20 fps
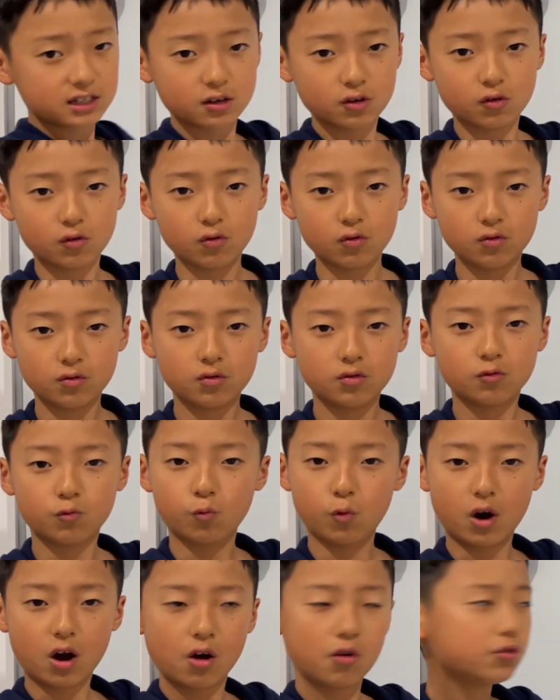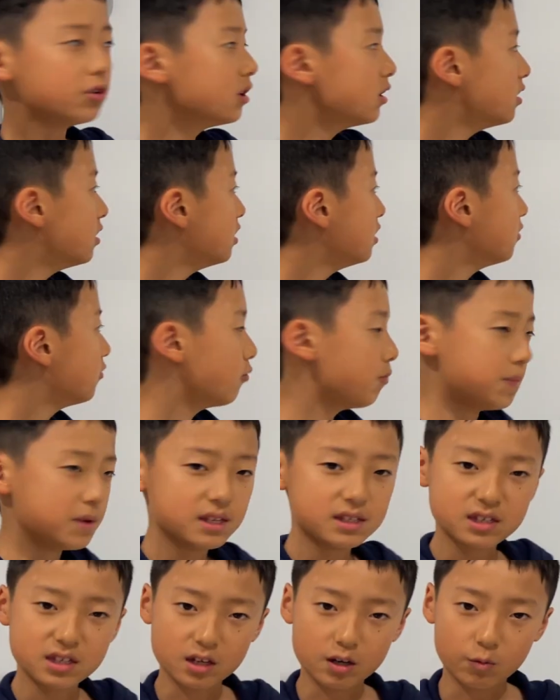single world will
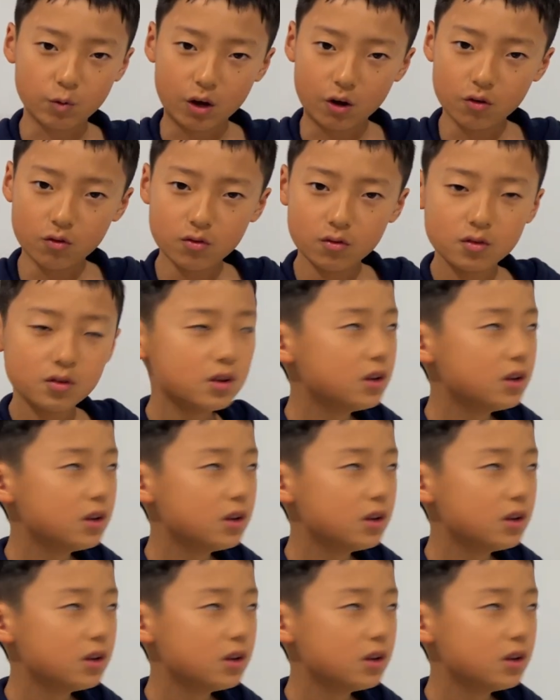be 0.